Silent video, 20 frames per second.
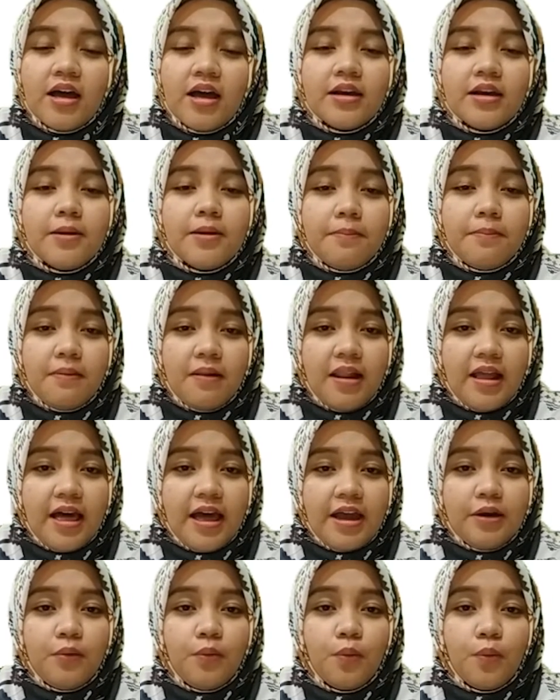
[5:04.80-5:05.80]
the
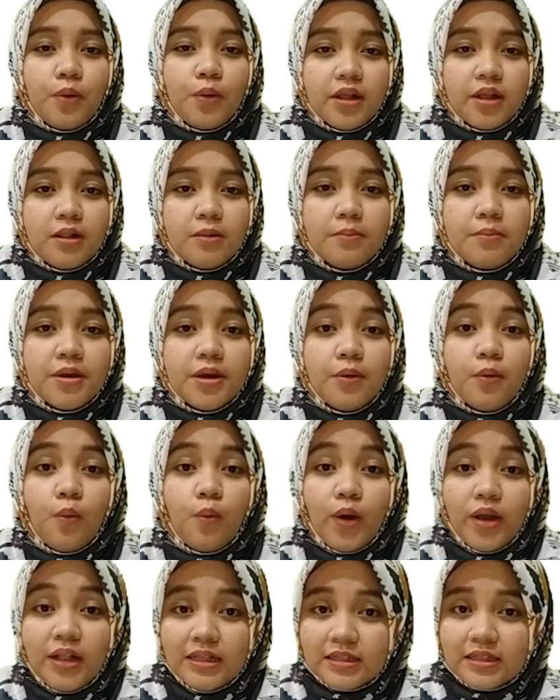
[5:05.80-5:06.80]
plant will be
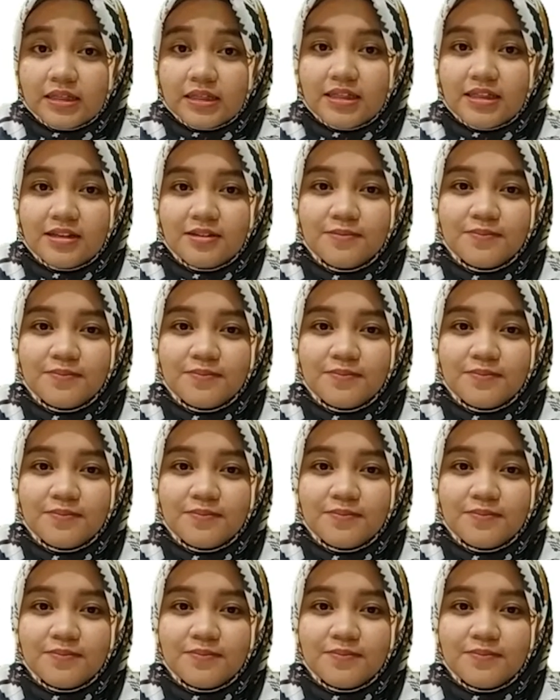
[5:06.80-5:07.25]
wilt.